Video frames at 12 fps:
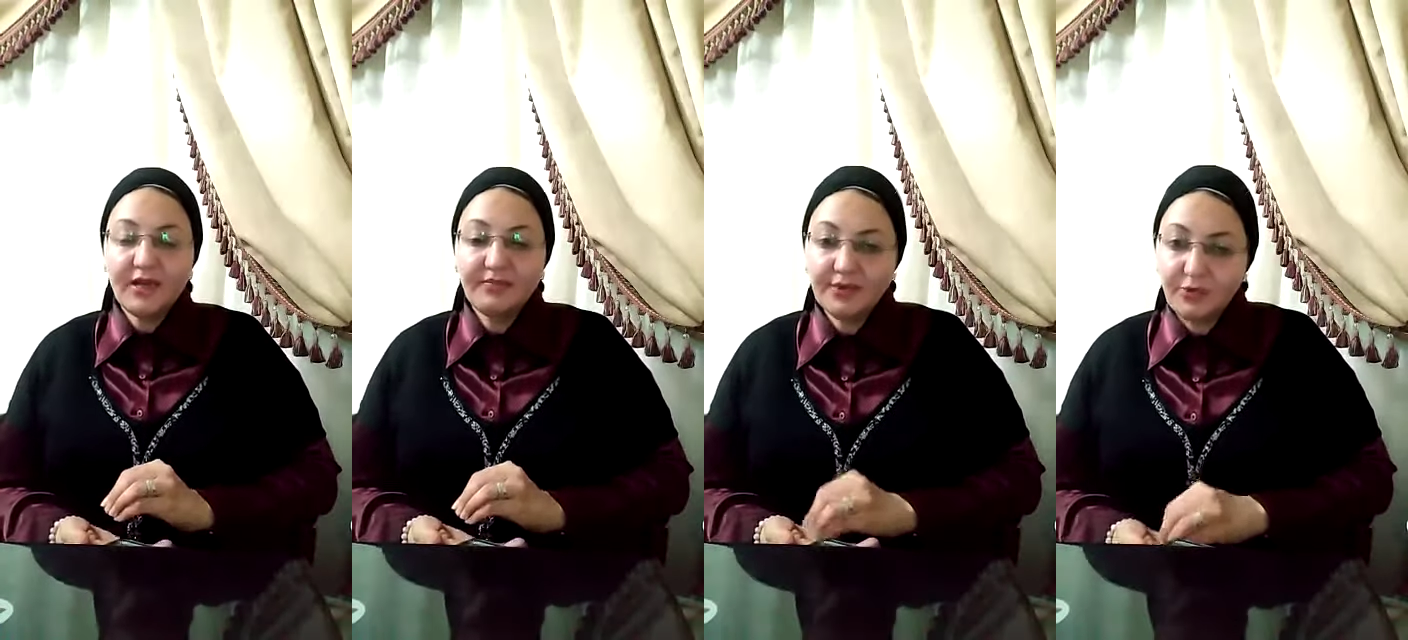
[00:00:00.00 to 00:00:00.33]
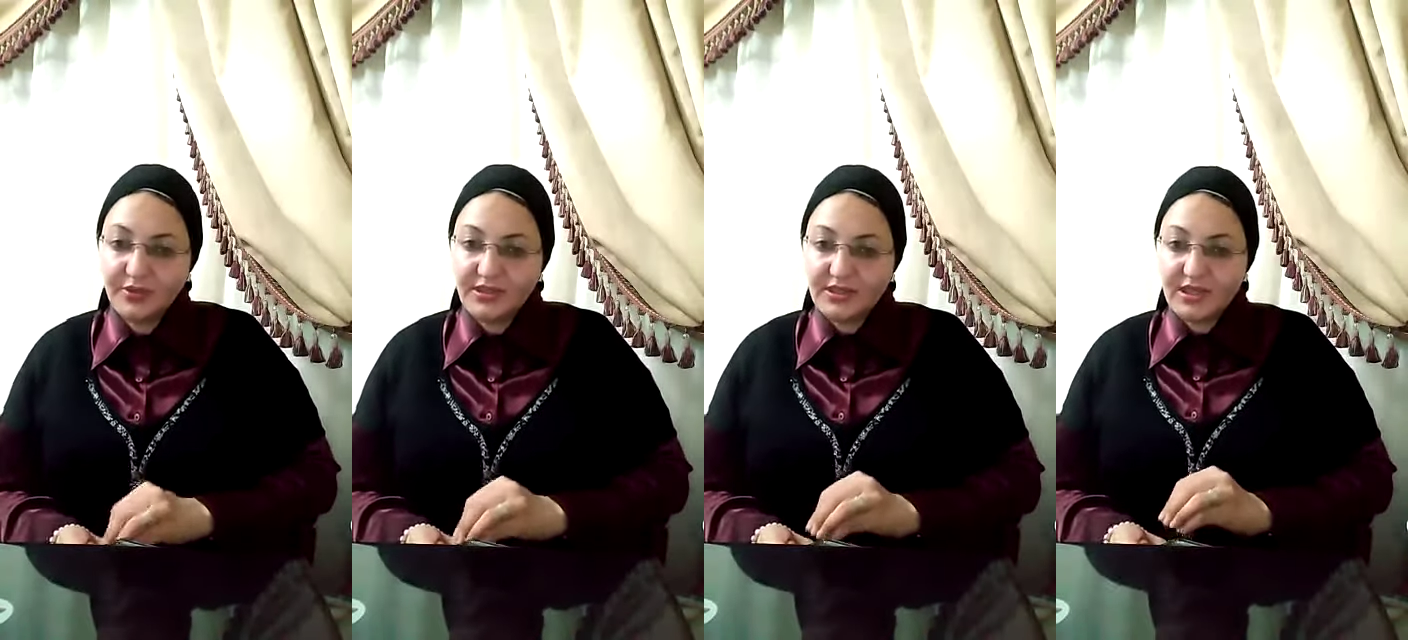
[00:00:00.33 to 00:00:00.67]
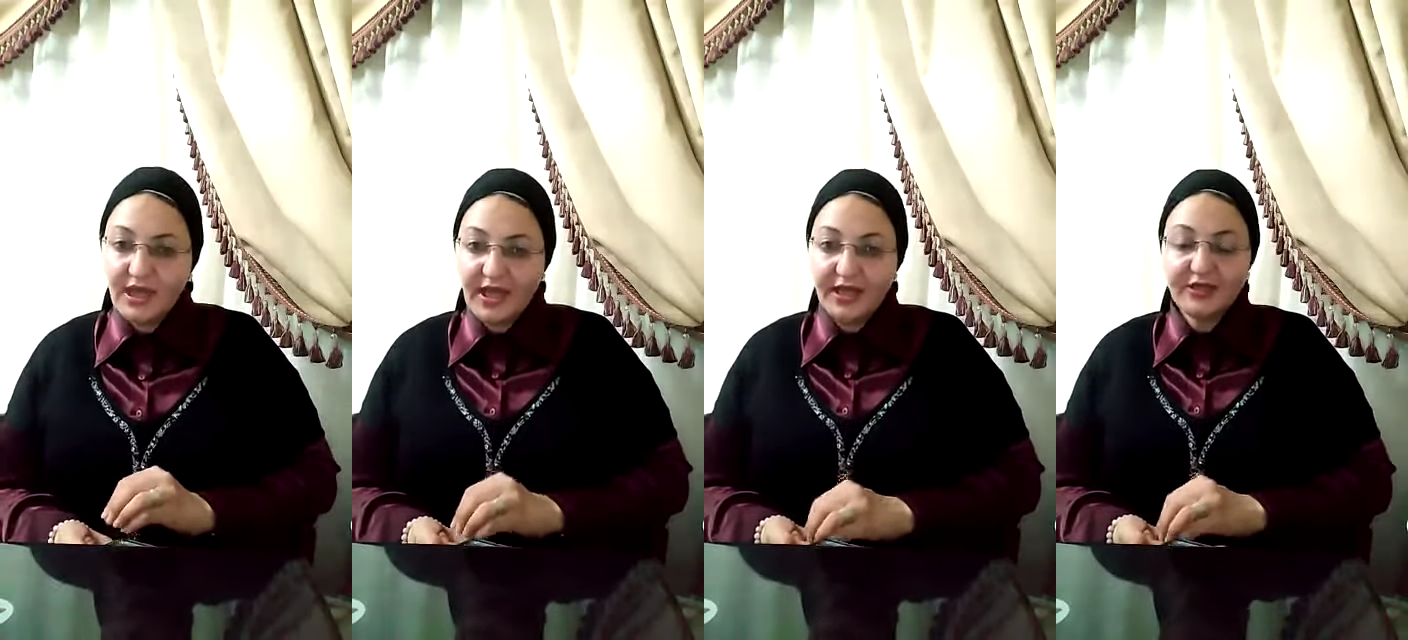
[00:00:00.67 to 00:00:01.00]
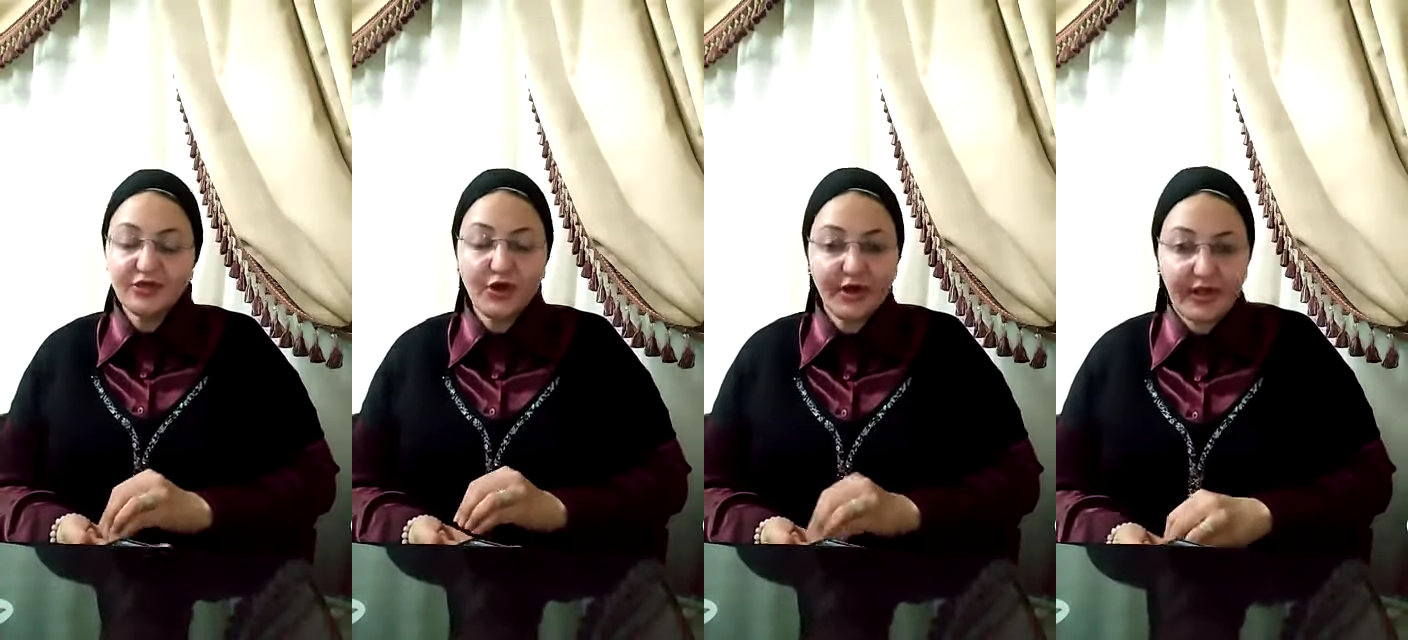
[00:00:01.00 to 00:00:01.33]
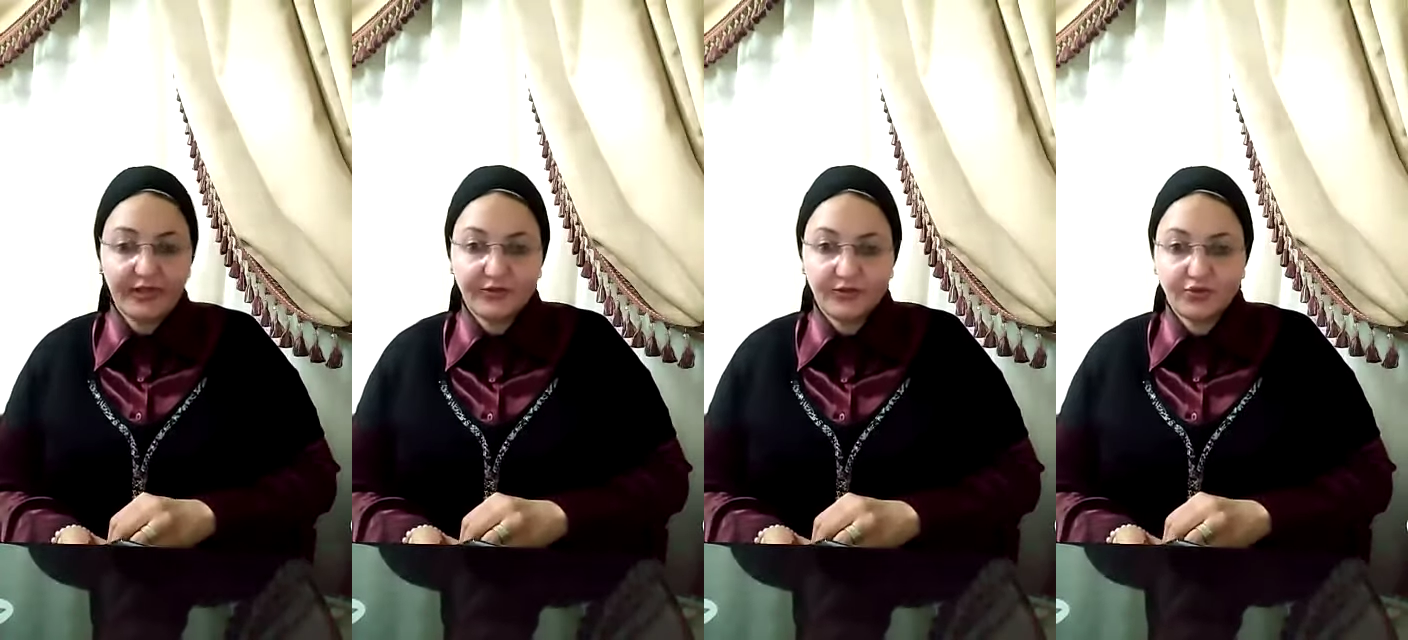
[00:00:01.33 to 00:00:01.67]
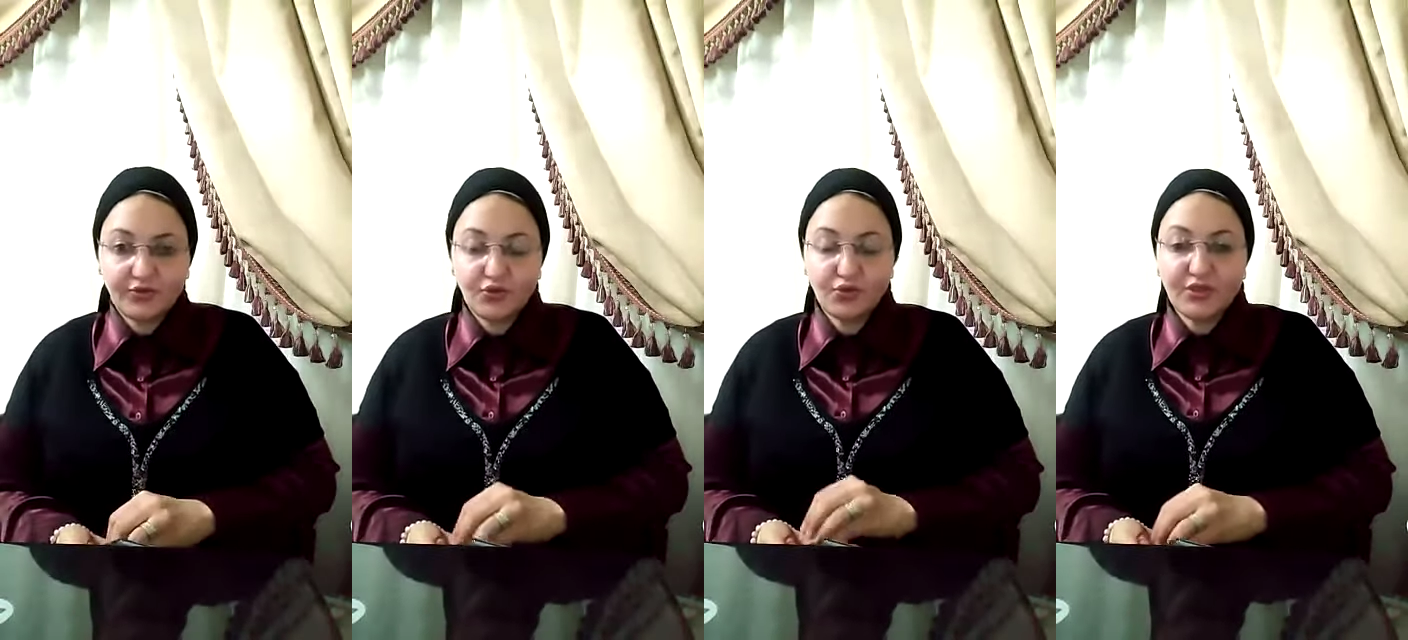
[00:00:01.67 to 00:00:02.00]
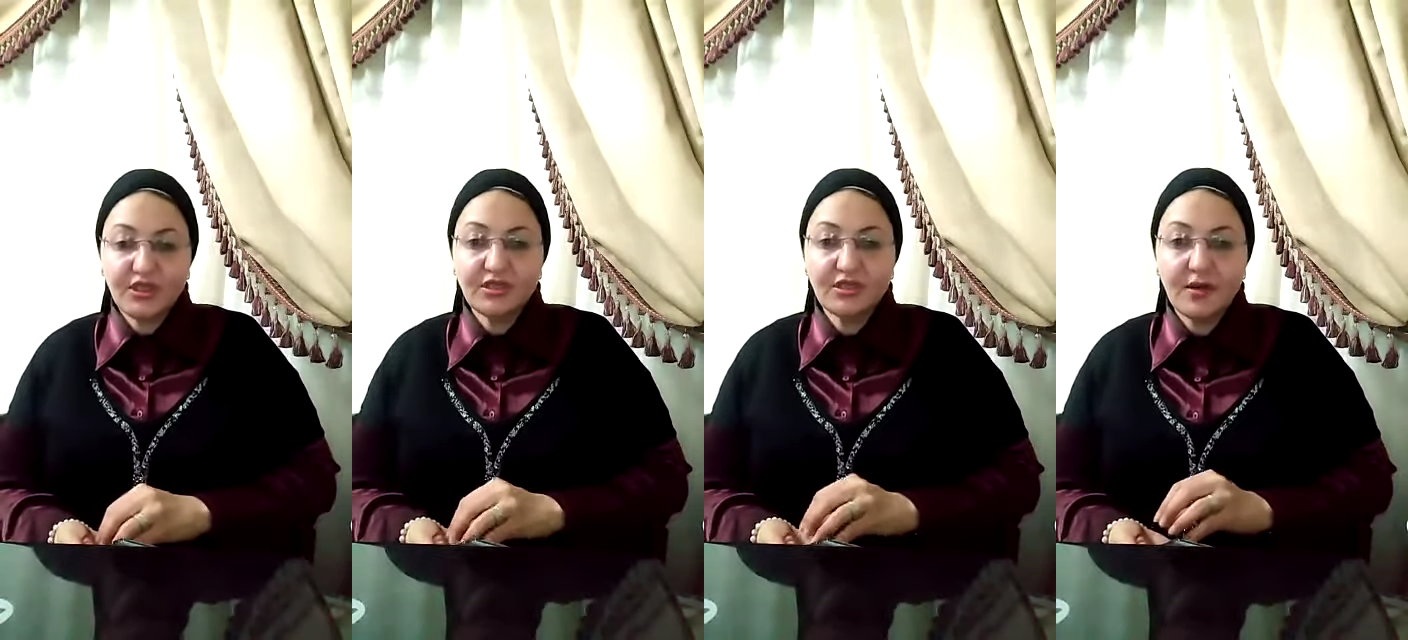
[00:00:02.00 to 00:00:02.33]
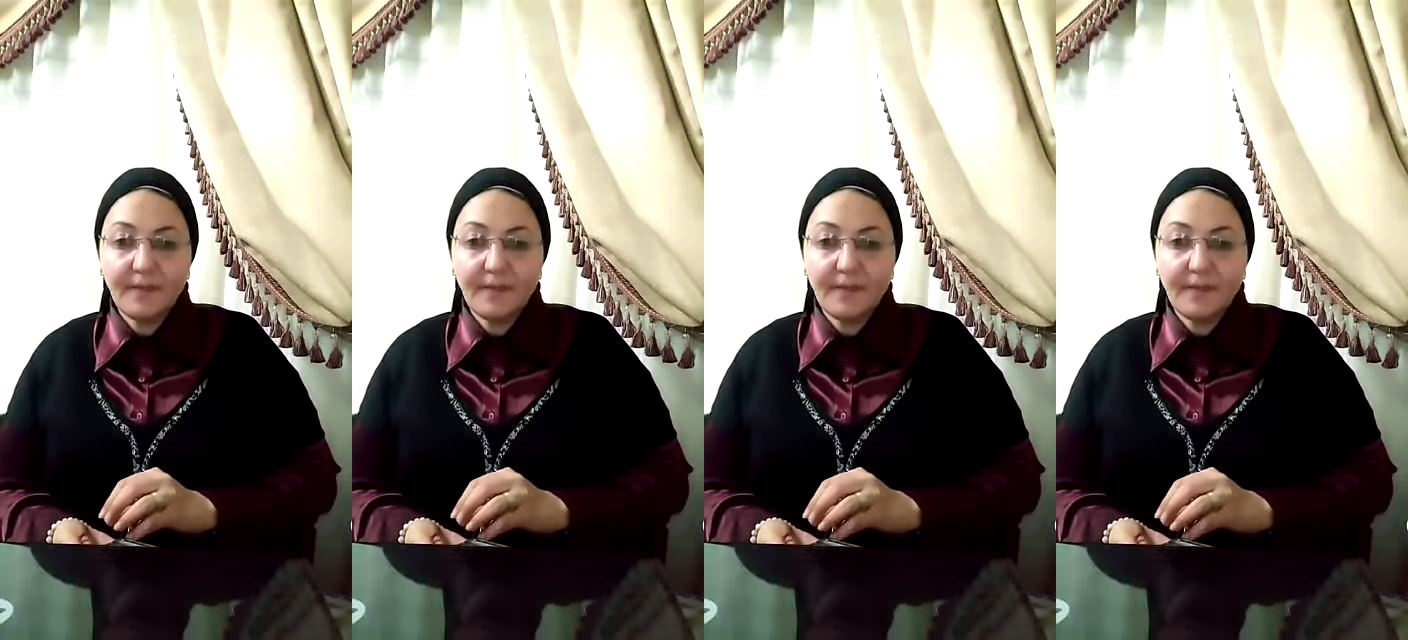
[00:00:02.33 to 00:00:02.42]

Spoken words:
employees and directors to read